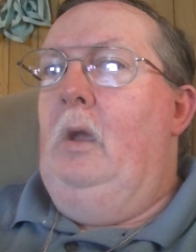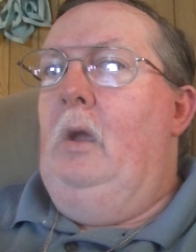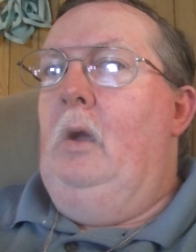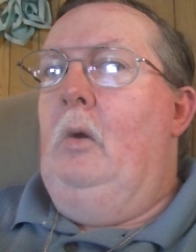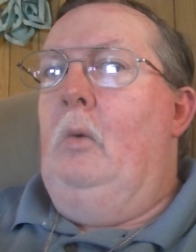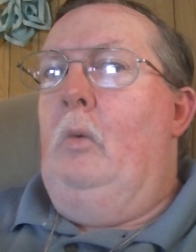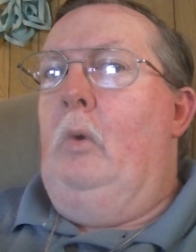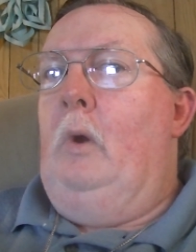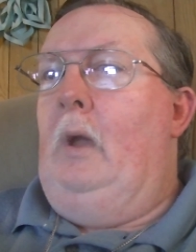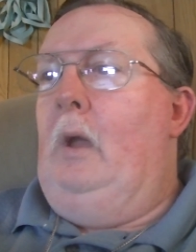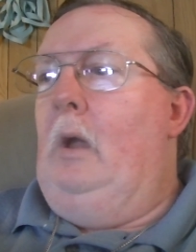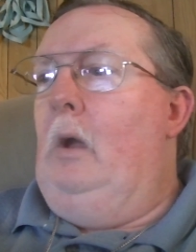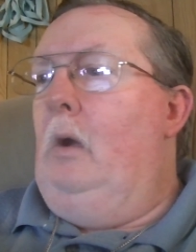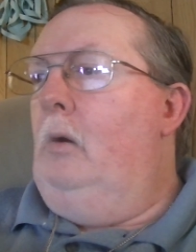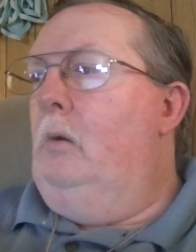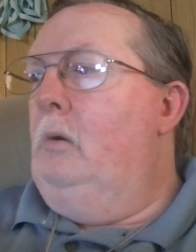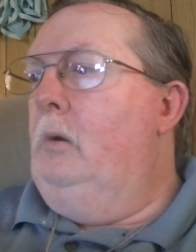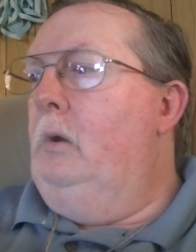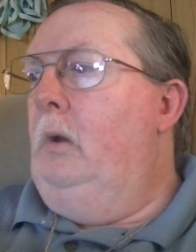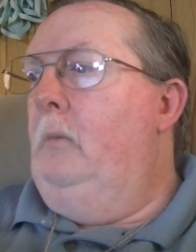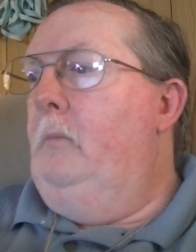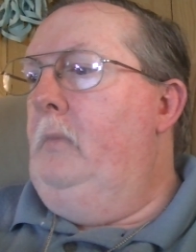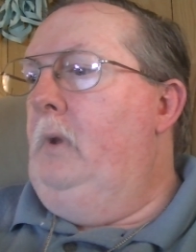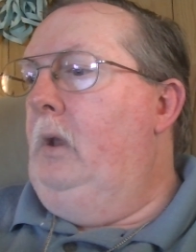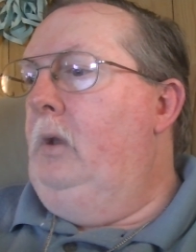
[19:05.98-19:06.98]
Wow,
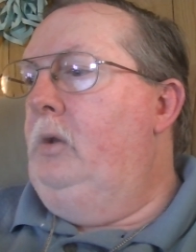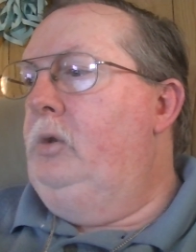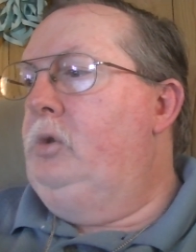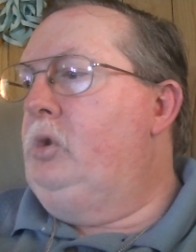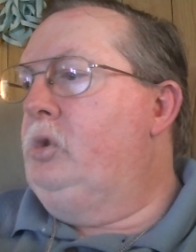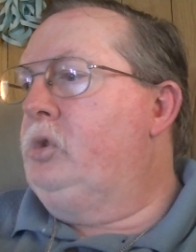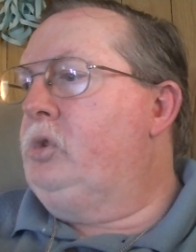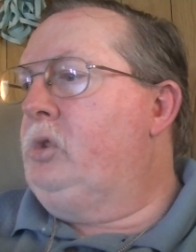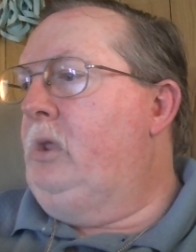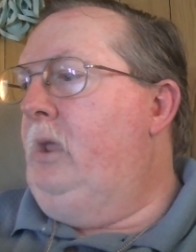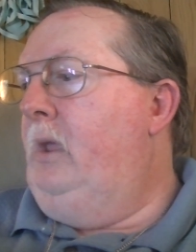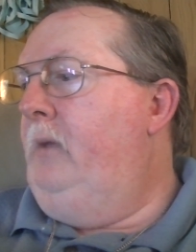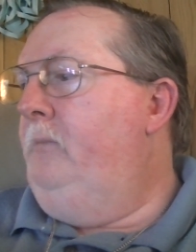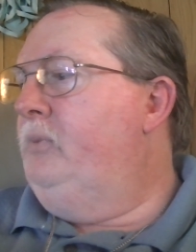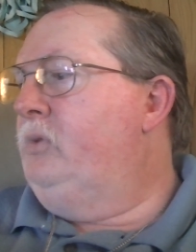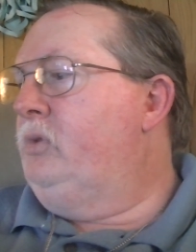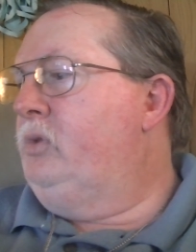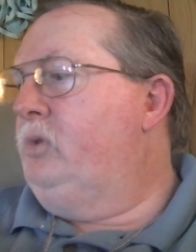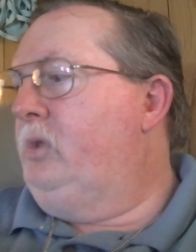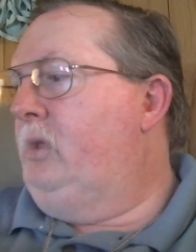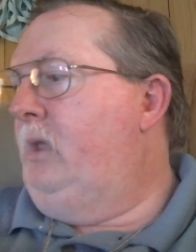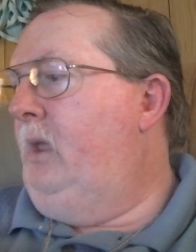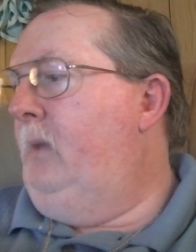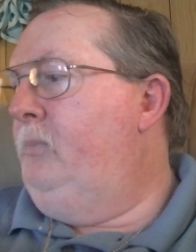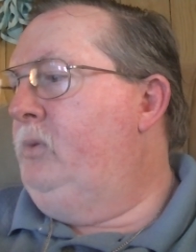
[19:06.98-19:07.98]
I mean, it just
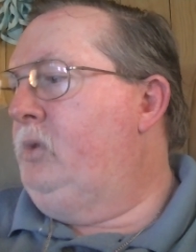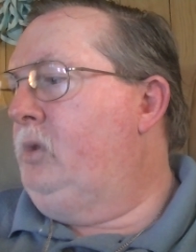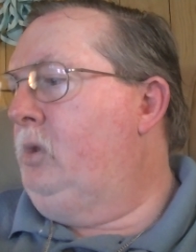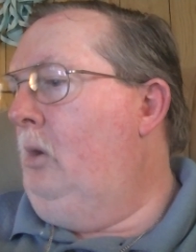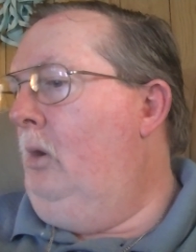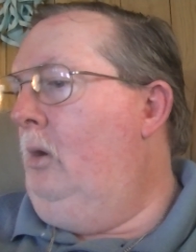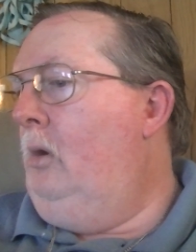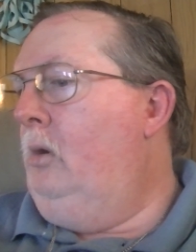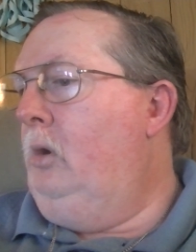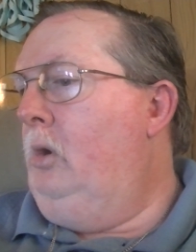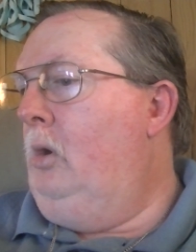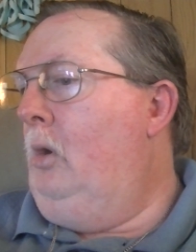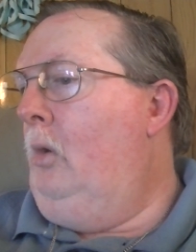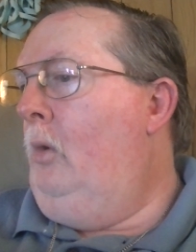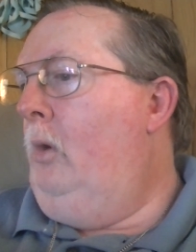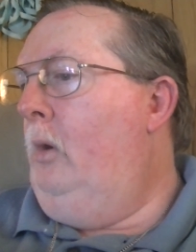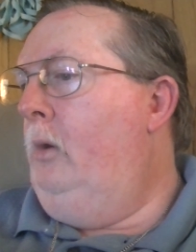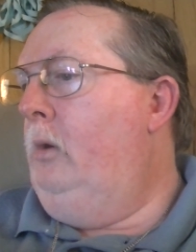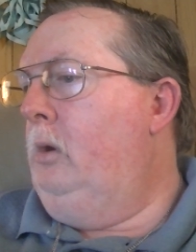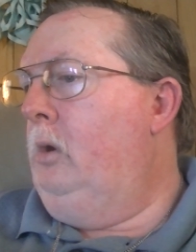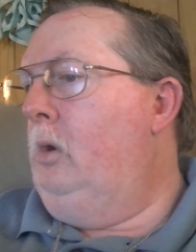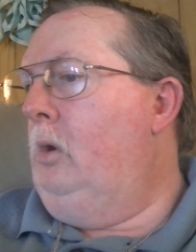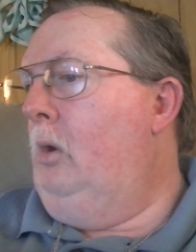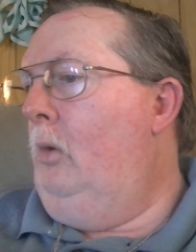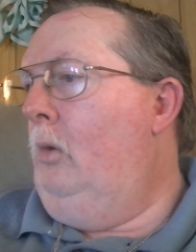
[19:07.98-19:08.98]
keeps keeps going,
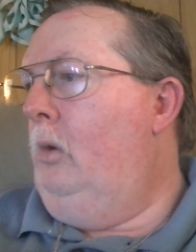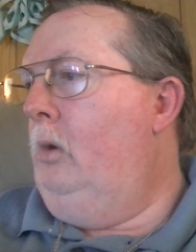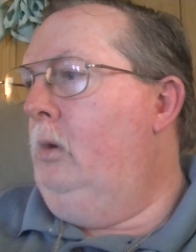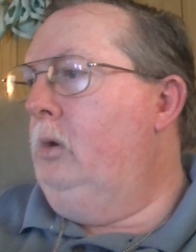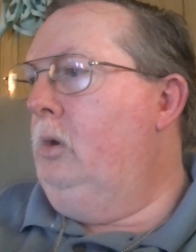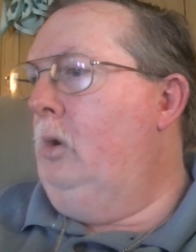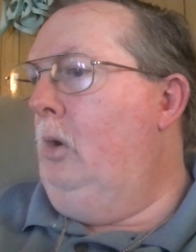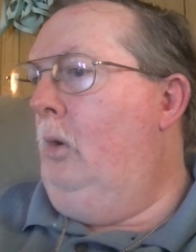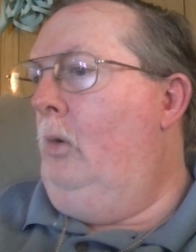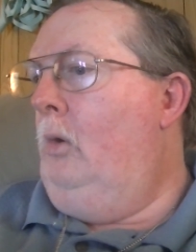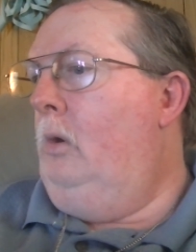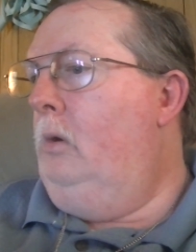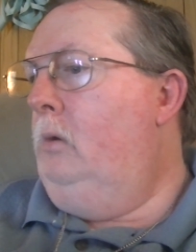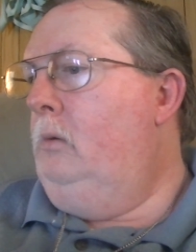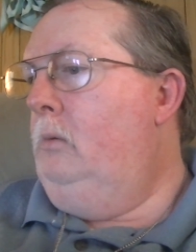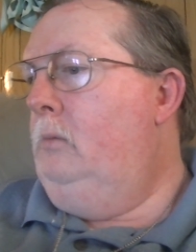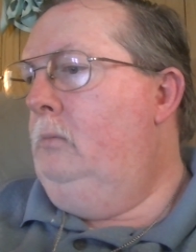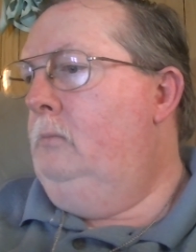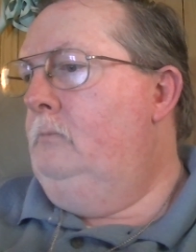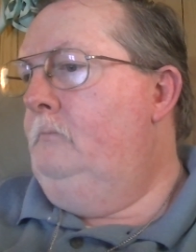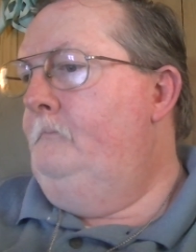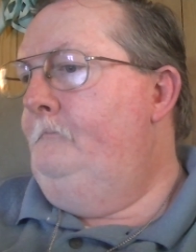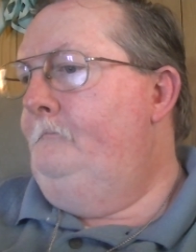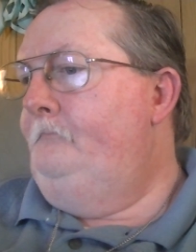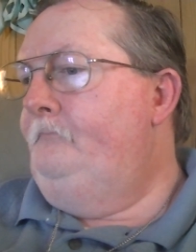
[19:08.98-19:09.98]
going, going, going,
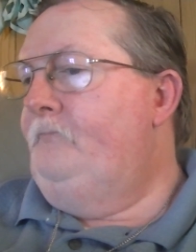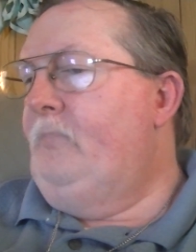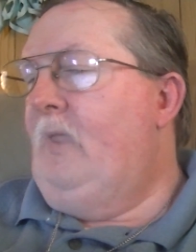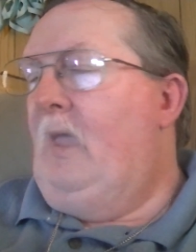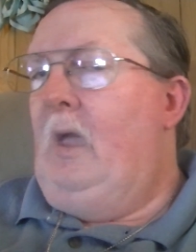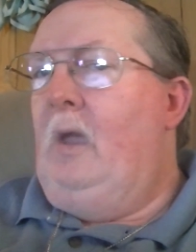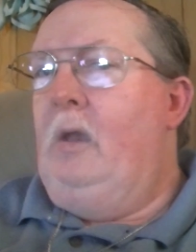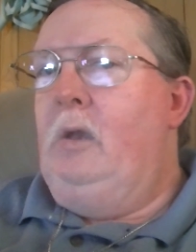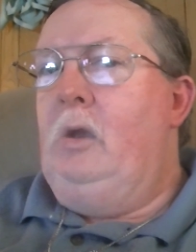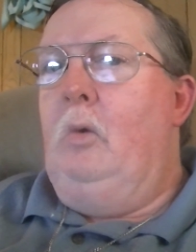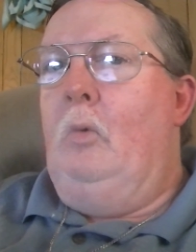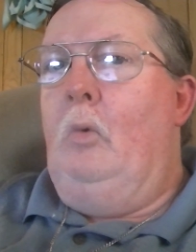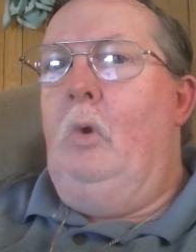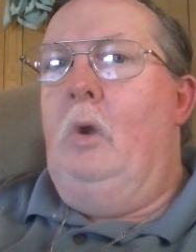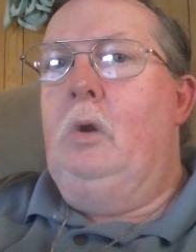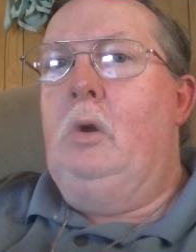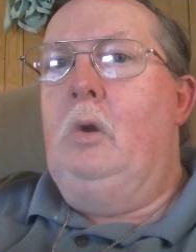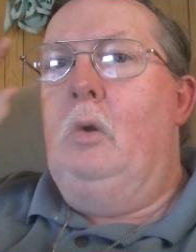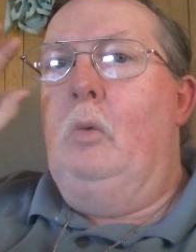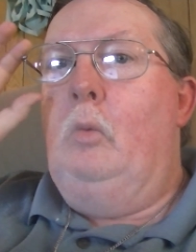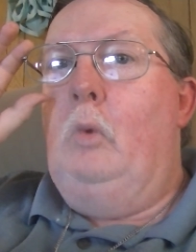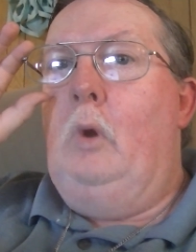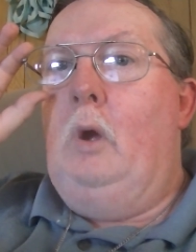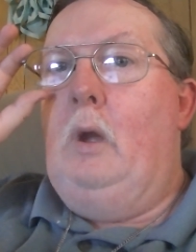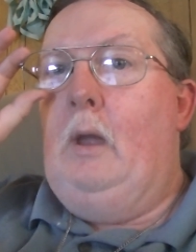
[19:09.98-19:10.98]
and you wonder
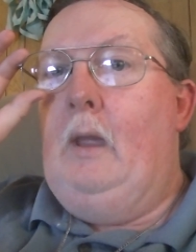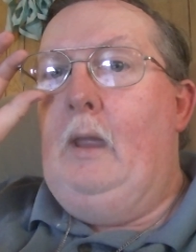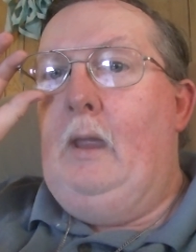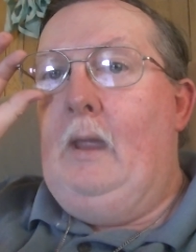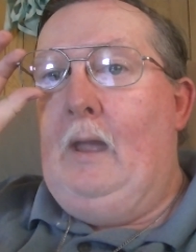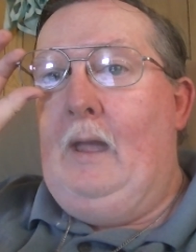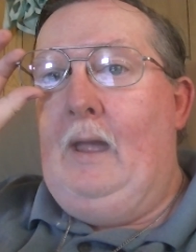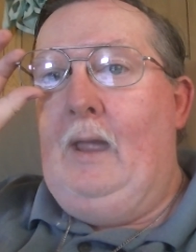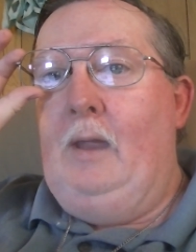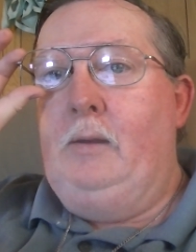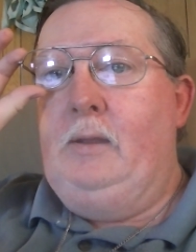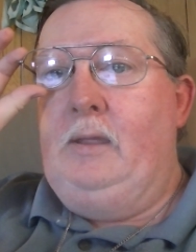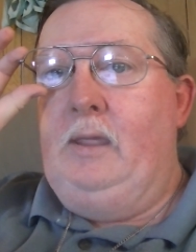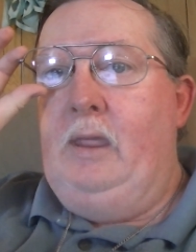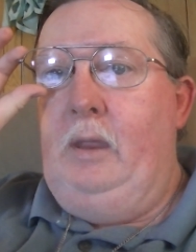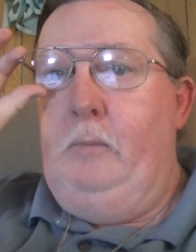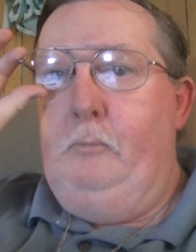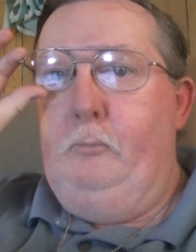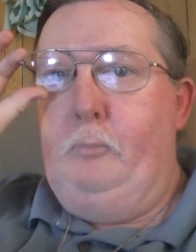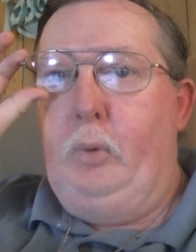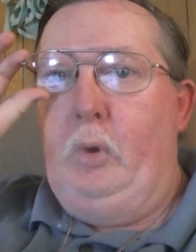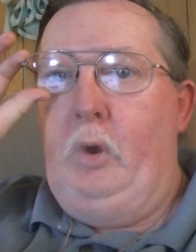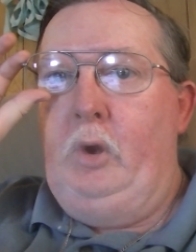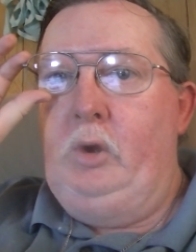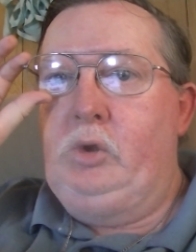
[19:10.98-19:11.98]
why I
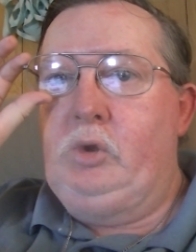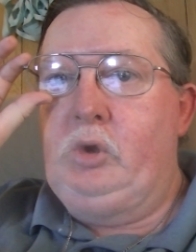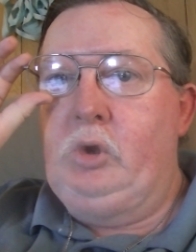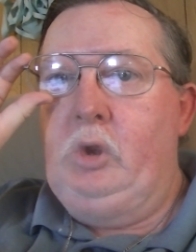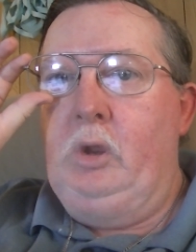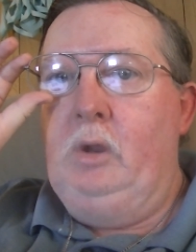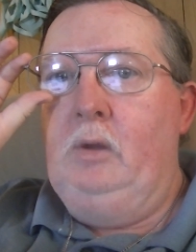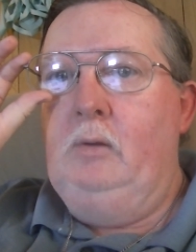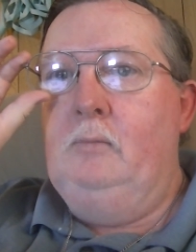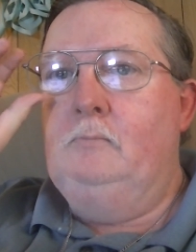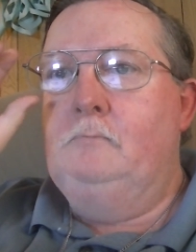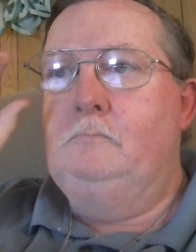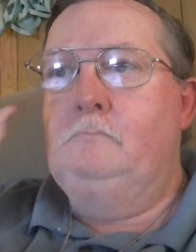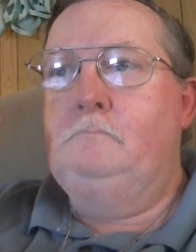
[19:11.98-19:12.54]
keep preaching,